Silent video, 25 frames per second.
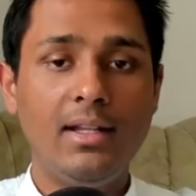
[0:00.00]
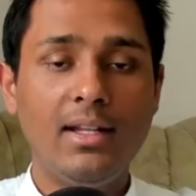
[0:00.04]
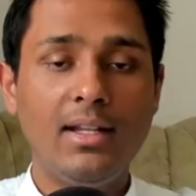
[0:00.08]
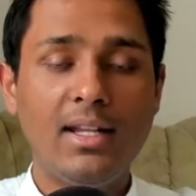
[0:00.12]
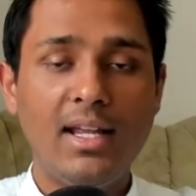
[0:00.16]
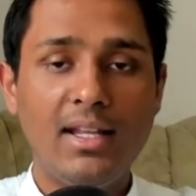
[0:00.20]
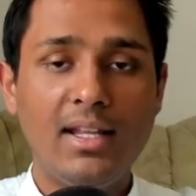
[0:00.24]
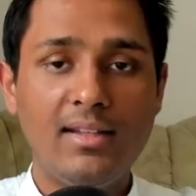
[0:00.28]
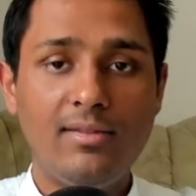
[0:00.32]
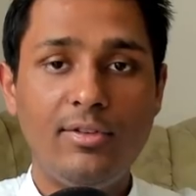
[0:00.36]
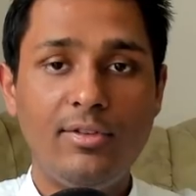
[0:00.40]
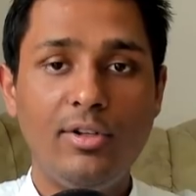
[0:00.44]

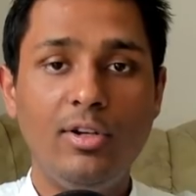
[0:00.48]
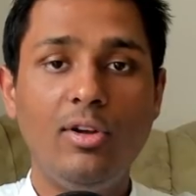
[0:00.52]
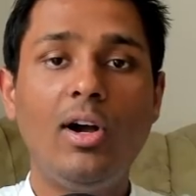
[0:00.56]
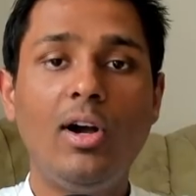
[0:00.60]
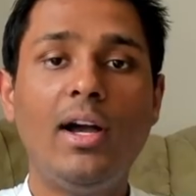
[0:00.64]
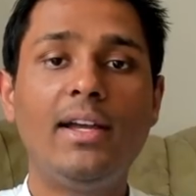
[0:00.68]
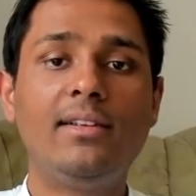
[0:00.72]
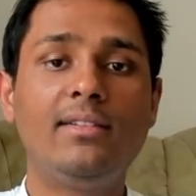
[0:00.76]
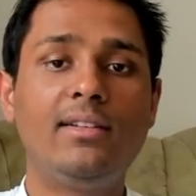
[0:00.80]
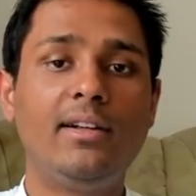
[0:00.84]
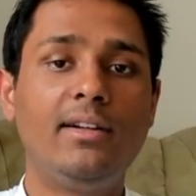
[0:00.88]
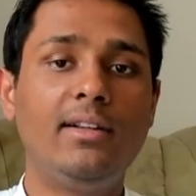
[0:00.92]
last video,
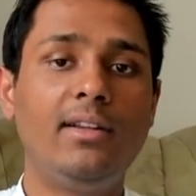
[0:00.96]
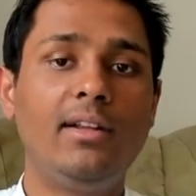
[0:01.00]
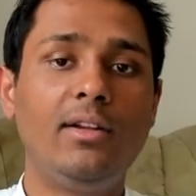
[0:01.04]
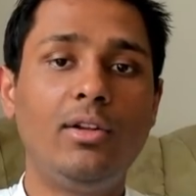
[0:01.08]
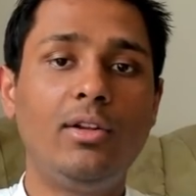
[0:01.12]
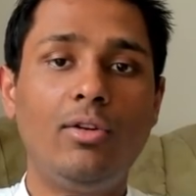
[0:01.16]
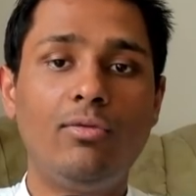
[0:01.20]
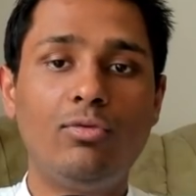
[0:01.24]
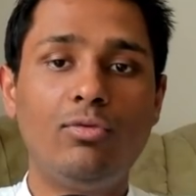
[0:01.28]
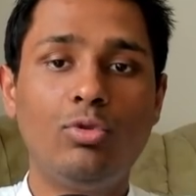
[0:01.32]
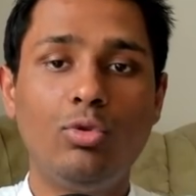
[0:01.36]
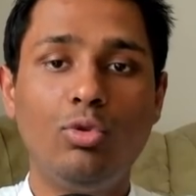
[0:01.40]
I said that you
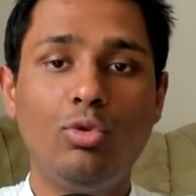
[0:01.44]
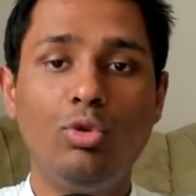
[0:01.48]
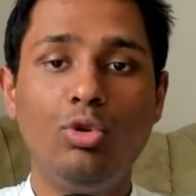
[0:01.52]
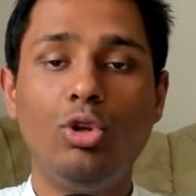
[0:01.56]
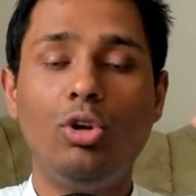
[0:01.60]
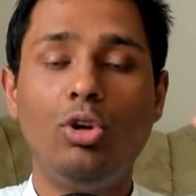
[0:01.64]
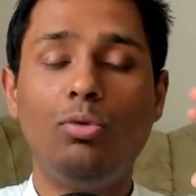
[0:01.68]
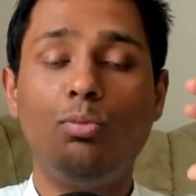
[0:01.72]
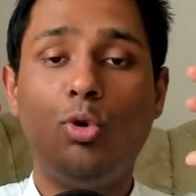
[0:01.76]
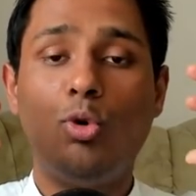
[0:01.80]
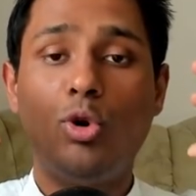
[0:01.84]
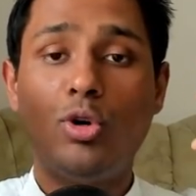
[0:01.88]
have to do
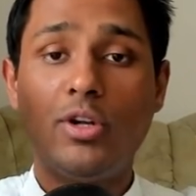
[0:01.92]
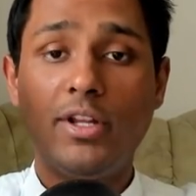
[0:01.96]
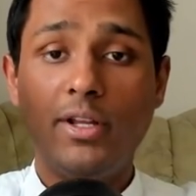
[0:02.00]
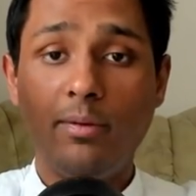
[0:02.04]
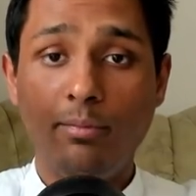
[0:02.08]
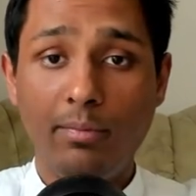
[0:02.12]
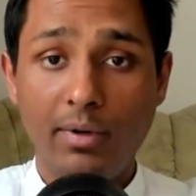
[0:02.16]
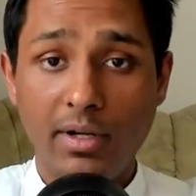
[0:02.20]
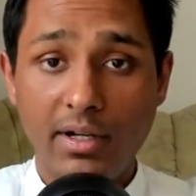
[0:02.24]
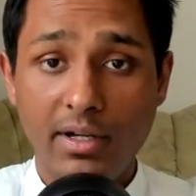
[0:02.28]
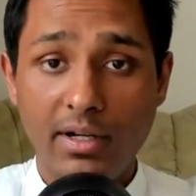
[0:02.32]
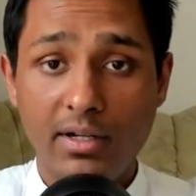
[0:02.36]
your morning
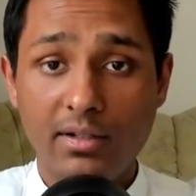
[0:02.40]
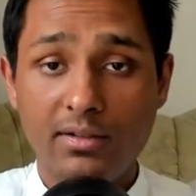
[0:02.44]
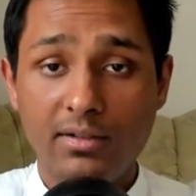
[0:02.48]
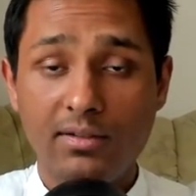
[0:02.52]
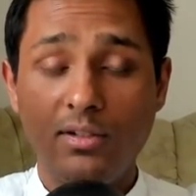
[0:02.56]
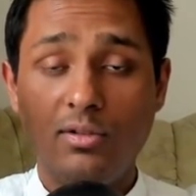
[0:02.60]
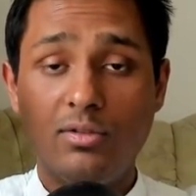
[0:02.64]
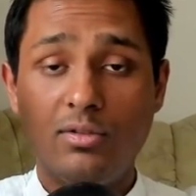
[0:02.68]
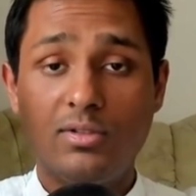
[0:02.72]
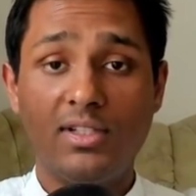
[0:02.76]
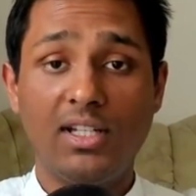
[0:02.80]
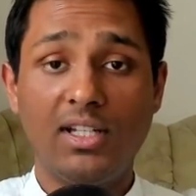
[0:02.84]
prayers,
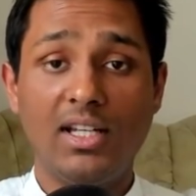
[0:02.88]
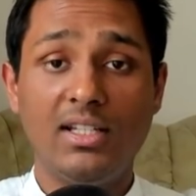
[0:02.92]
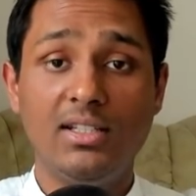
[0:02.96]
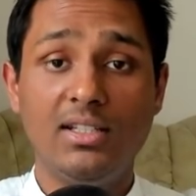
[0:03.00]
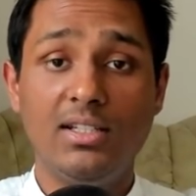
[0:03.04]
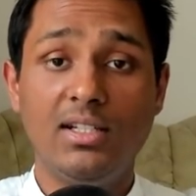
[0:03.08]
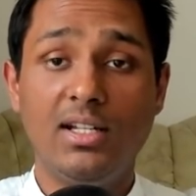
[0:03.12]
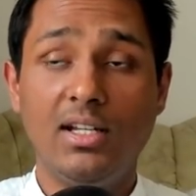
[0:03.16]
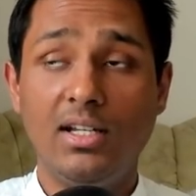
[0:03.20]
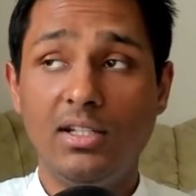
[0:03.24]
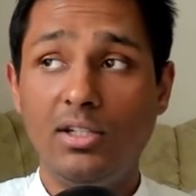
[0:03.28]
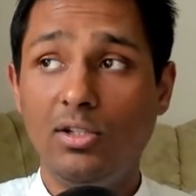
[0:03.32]
your
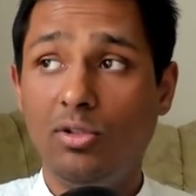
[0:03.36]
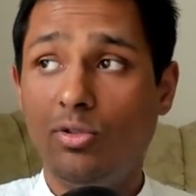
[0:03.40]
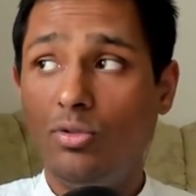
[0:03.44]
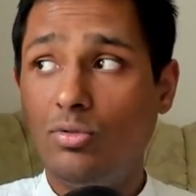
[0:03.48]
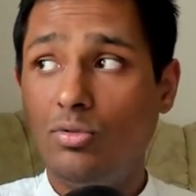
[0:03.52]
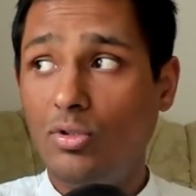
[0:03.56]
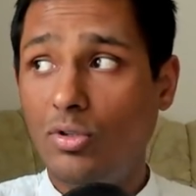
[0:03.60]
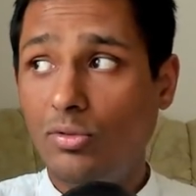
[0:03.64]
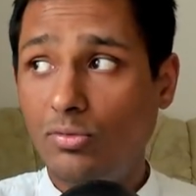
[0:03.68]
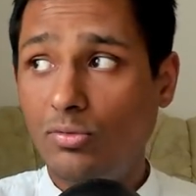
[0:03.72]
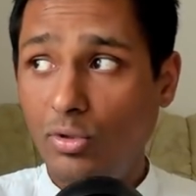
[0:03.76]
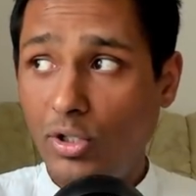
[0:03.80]
sadhana, you
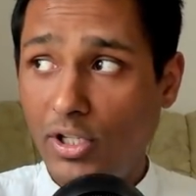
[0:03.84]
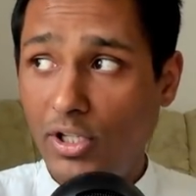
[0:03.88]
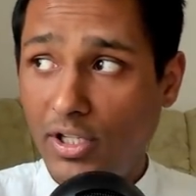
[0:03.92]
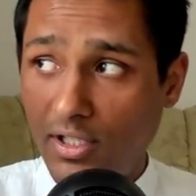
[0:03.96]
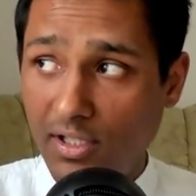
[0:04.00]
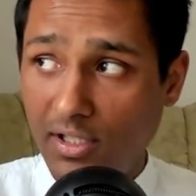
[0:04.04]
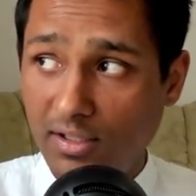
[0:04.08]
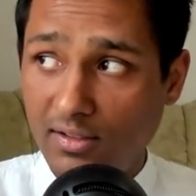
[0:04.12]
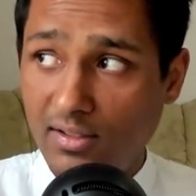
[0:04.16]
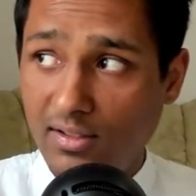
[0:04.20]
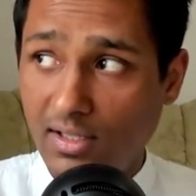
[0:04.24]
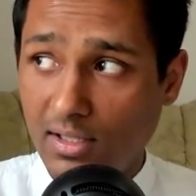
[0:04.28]
have to
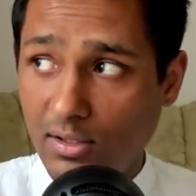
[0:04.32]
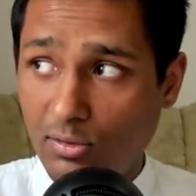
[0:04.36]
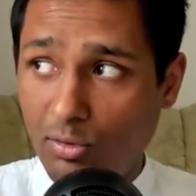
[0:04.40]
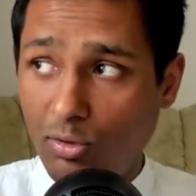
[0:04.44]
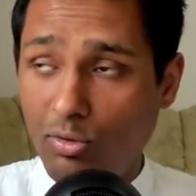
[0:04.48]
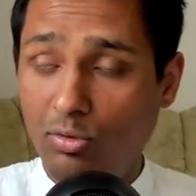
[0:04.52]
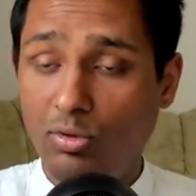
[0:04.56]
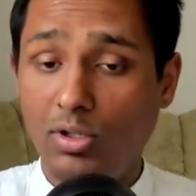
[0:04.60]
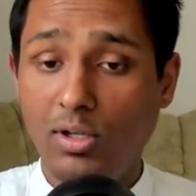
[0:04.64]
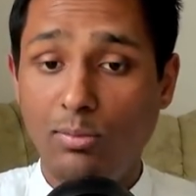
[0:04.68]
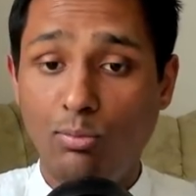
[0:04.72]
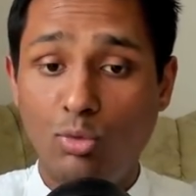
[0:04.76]
increase sattva
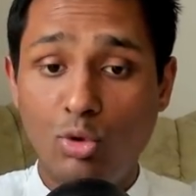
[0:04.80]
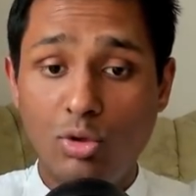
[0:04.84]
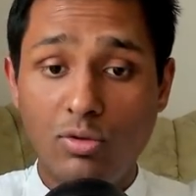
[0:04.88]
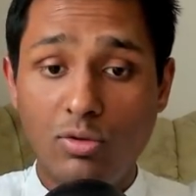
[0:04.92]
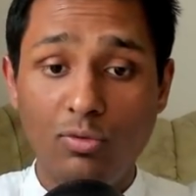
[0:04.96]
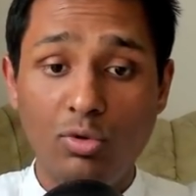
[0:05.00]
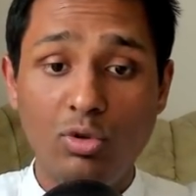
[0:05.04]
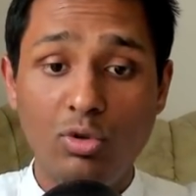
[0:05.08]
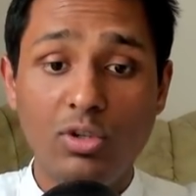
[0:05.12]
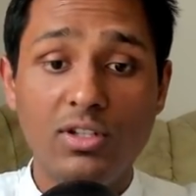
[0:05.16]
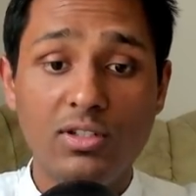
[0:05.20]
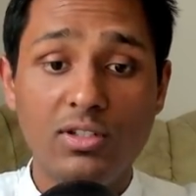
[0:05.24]
guna, mode
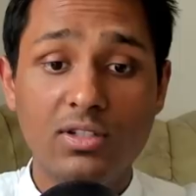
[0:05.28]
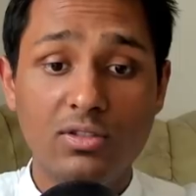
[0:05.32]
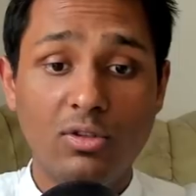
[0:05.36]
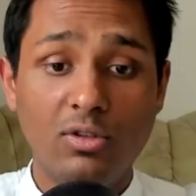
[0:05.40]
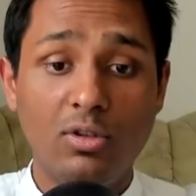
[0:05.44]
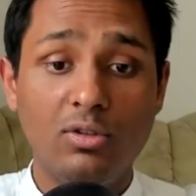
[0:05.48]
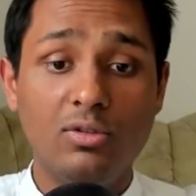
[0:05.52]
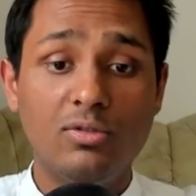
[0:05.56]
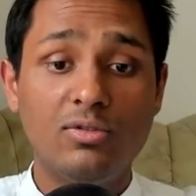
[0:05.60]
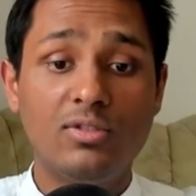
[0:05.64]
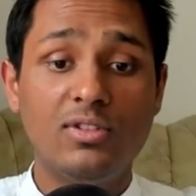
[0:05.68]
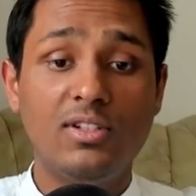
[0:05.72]
of goodness,
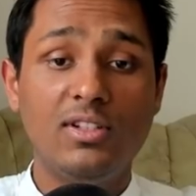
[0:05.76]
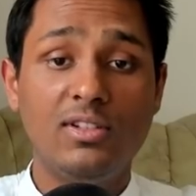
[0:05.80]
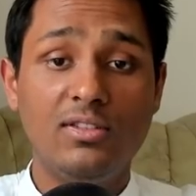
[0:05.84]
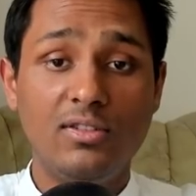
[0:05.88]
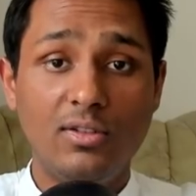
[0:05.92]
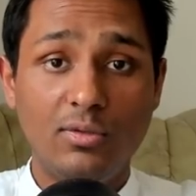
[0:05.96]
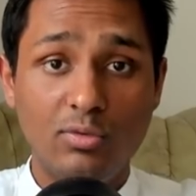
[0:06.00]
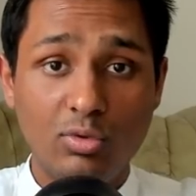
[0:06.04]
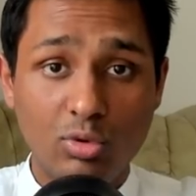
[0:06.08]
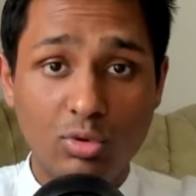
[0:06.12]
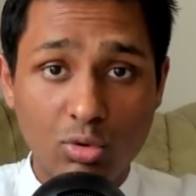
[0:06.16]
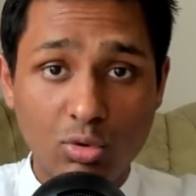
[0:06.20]
all those things you
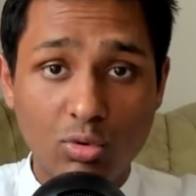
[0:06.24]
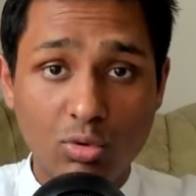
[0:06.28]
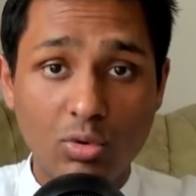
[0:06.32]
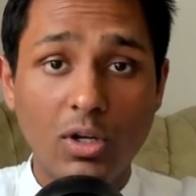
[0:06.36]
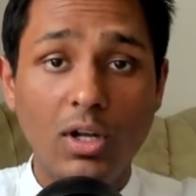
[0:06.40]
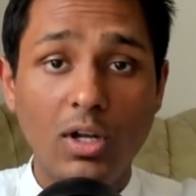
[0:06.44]
have to do.